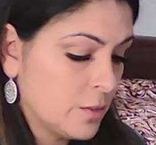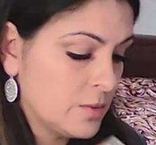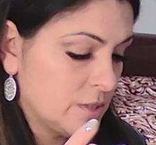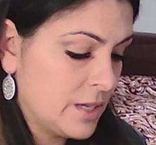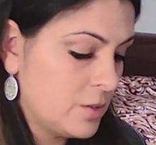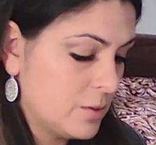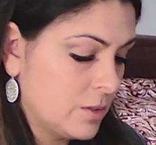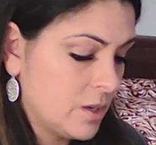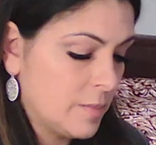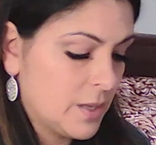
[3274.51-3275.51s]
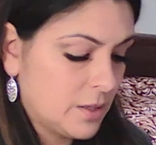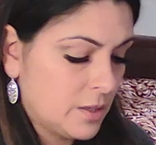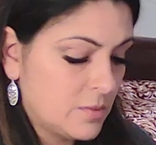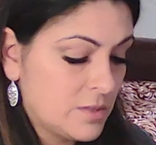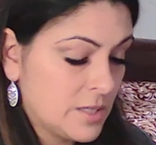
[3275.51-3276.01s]
down. I mean, I
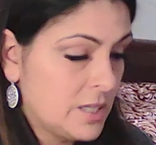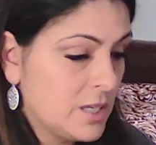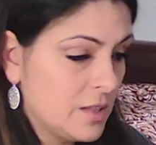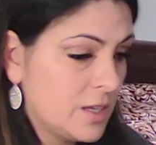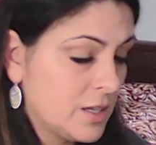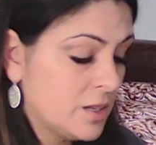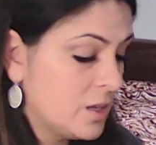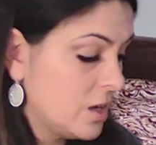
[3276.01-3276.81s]
don't see anything.